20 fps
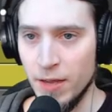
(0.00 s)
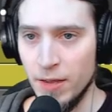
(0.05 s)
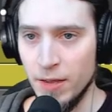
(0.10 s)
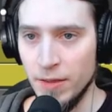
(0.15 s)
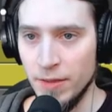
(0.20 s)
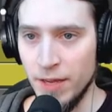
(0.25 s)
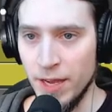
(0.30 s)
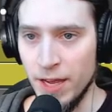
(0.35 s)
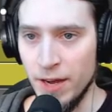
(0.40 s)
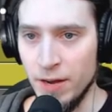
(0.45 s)

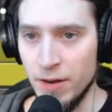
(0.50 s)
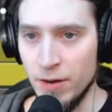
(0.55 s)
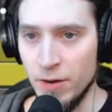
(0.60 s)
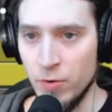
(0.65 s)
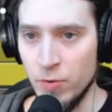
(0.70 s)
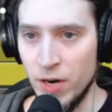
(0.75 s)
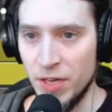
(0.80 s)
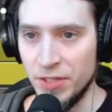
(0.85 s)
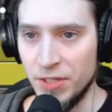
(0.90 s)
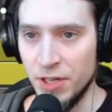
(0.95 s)
then
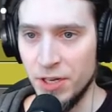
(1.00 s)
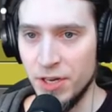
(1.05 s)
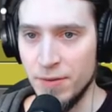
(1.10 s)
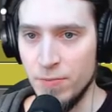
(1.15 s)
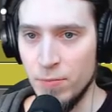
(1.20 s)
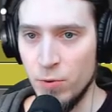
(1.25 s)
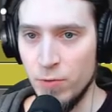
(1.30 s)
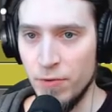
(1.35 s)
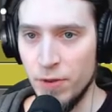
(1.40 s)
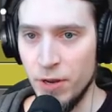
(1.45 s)
right click,
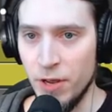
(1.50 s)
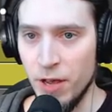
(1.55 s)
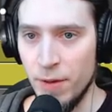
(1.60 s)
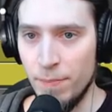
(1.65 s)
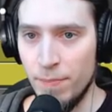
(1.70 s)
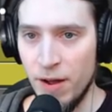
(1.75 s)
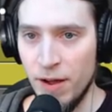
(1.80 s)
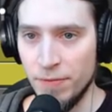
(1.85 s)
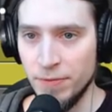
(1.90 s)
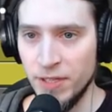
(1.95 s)
move it
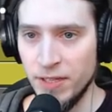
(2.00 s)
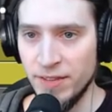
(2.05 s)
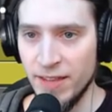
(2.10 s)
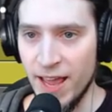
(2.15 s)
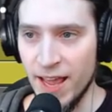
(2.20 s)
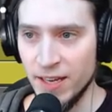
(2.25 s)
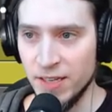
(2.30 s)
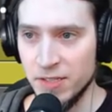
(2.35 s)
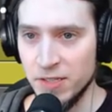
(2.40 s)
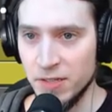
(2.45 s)
above the
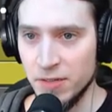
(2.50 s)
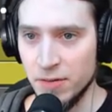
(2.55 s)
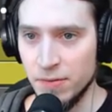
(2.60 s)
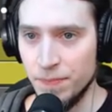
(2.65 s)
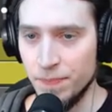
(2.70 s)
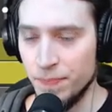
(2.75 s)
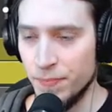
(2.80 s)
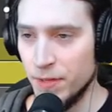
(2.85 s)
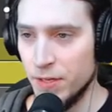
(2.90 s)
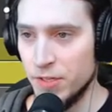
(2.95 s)
text.
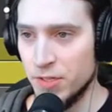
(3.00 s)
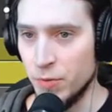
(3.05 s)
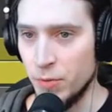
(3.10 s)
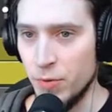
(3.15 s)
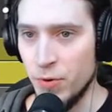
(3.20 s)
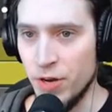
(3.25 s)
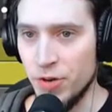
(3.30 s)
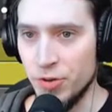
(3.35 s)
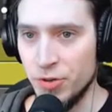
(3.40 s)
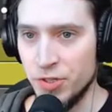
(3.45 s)
So
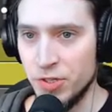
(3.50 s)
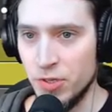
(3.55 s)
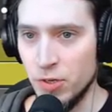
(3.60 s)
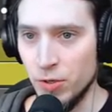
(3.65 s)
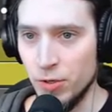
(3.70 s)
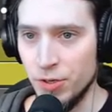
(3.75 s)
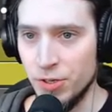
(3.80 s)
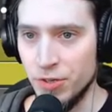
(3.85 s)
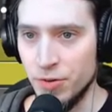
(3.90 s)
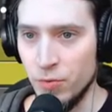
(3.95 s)
it renders
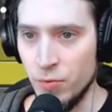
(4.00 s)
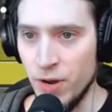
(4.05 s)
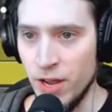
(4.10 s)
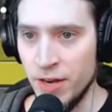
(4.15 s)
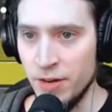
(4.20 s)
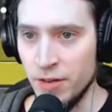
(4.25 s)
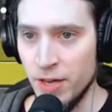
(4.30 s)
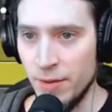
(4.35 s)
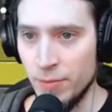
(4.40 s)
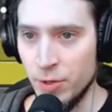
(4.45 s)
solid
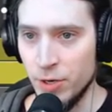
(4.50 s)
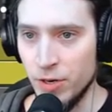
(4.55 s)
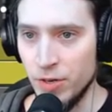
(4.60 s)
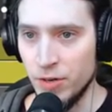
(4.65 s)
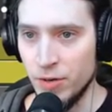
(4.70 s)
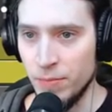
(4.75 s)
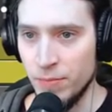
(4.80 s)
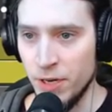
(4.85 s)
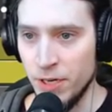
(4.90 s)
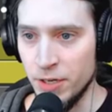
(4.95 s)
red. I'm gonna
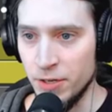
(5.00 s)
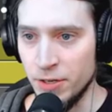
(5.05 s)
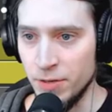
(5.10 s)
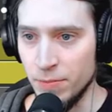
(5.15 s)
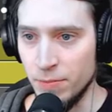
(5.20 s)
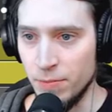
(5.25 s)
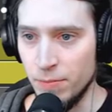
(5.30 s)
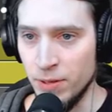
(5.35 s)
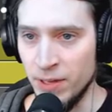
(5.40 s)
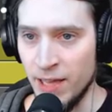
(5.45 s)
make it
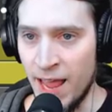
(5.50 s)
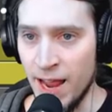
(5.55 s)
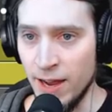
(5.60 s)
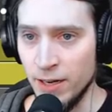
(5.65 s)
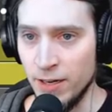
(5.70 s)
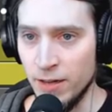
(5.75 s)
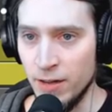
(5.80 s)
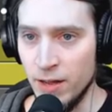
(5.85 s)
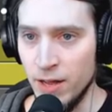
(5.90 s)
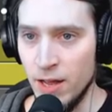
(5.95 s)

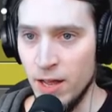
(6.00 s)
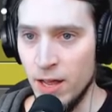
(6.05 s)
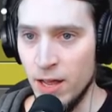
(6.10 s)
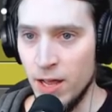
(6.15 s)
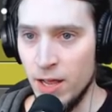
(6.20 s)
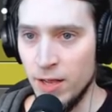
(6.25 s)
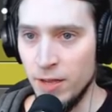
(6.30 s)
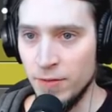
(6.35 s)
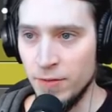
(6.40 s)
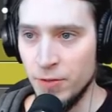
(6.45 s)
black
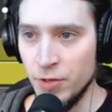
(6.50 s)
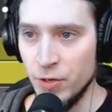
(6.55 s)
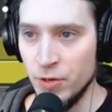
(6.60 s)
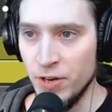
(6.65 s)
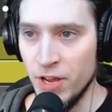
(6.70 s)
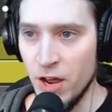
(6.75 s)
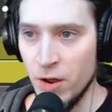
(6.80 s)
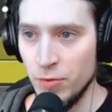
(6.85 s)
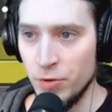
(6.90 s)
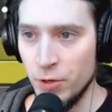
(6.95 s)
turn
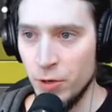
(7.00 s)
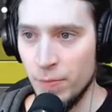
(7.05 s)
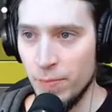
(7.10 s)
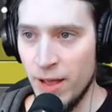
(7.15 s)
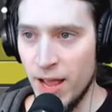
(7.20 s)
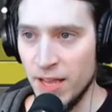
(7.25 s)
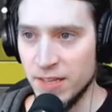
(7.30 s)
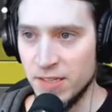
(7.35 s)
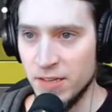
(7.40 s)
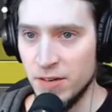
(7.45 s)
down the
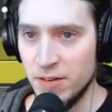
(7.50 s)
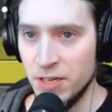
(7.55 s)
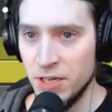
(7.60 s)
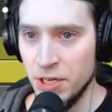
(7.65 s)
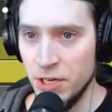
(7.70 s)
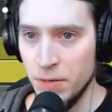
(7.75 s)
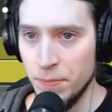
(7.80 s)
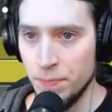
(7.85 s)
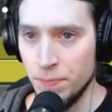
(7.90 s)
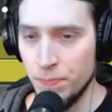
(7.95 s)

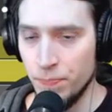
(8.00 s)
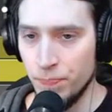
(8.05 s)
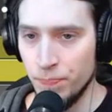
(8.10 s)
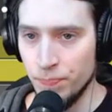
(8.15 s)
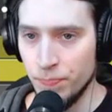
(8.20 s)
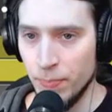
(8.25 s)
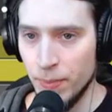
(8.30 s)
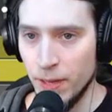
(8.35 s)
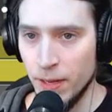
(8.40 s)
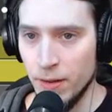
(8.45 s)
opacity.
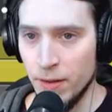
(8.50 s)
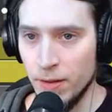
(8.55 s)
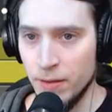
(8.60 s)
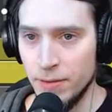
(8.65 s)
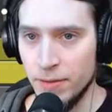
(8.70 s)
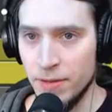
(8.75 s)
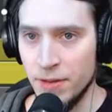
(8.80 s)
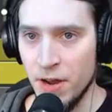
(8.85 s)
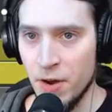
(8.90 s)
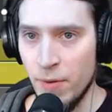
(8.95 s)

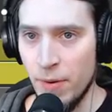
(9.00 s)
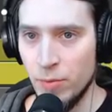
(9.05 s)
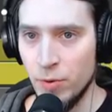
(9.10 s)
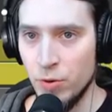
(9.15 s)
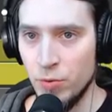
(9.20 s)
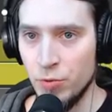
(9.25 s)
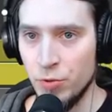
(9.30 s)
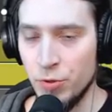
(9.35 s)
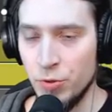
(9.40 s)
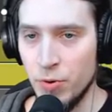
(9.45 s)
Now I'm
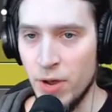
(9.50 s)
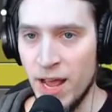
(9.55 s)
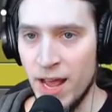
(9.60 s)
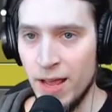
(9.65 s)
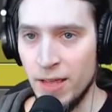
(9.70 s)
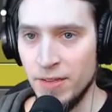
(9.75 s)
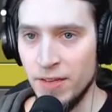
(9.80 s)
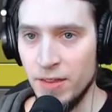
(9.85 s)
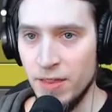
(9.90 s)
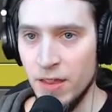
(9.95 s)
going to
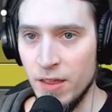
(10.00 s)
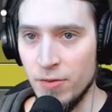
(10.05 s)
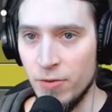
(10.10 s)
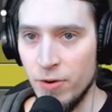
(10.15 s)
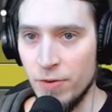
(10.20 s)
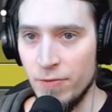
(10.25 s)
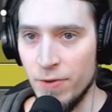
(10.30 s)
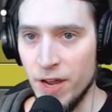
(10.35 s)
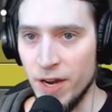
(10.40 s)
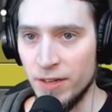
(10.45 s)
add another
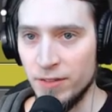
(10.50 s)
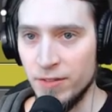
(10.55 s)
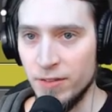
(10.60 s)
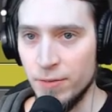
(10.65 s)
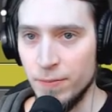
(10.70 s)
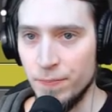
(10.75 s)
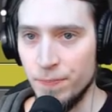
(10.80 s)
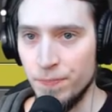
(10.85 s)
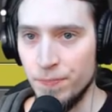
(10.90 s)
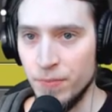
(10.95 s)
effect,
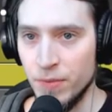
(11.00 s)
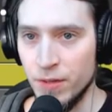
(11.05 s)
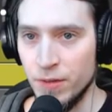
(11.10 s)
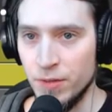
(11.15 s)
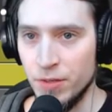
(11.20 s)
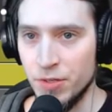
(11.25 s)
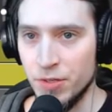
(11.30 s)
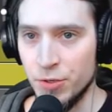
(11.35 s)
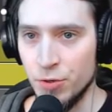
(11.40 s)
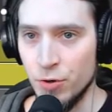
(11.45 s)

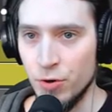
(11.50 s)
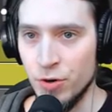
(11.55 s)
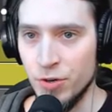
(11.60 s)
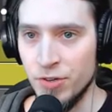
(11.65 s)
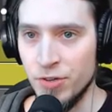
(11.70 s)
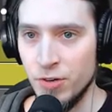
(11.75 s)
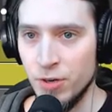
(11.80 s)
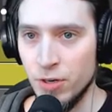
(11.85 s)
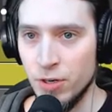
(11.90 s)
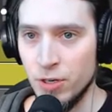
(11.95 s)

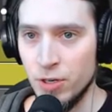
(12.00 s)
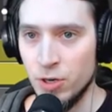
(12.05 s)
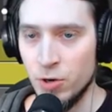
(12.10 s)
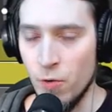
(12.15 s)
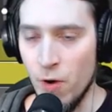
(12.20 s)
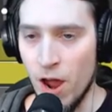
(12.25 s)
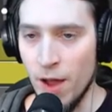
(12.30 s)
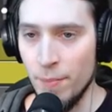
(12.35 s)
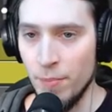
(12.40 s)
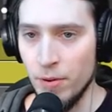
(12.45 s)
distort,
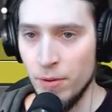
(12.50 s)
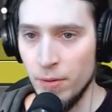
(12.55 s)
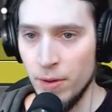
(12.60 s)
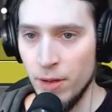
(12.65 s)
crop.